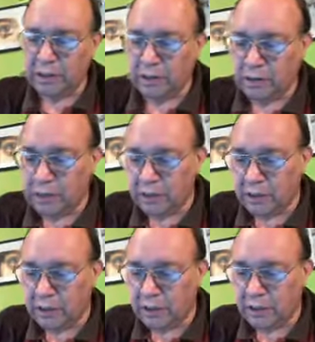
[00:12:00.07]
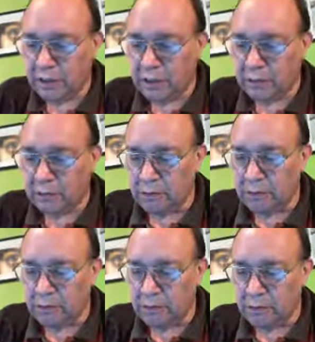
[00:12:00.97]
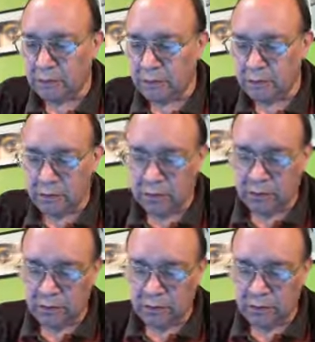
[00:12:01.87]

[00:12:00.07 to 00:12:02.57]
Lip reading: this equation, it has to be equal to 0.